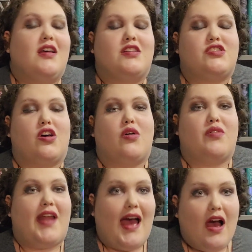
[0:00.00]
So
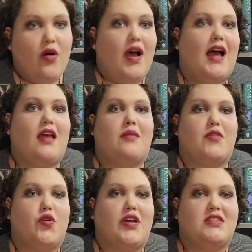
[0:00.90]
now I'm
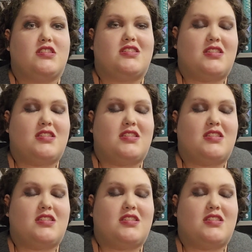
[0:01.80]
going to